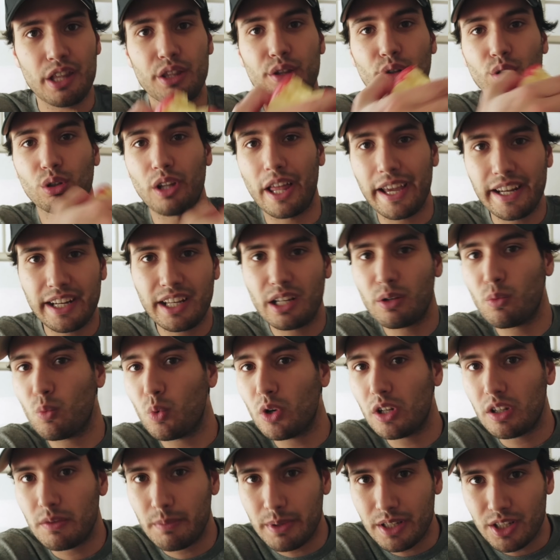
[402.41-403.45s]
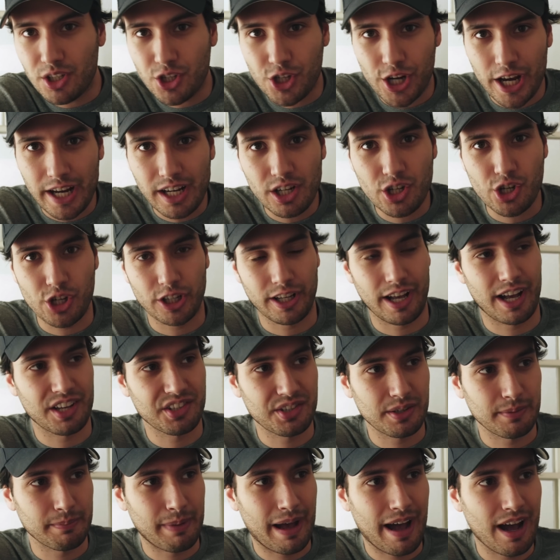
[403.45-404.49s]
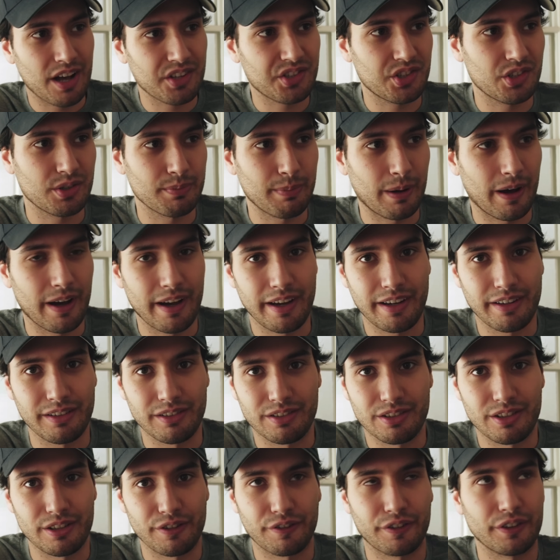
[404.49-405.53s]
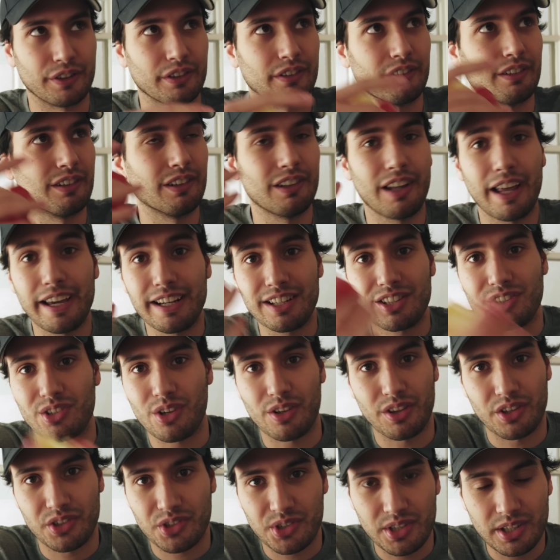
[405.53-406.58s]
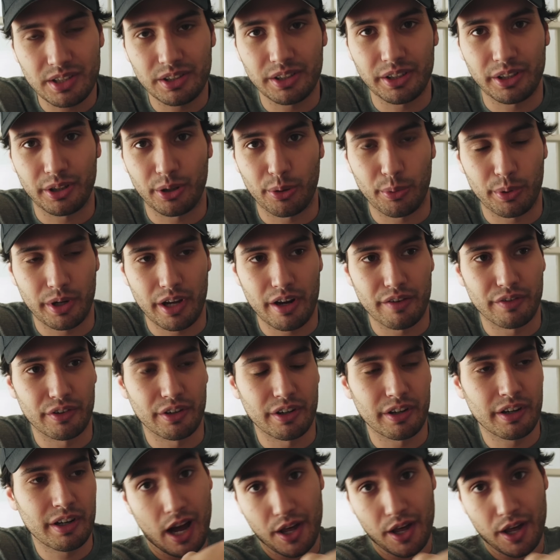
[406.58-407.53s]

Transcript: the lighting would be changing as it passes by different lights on the ceiling or whatever.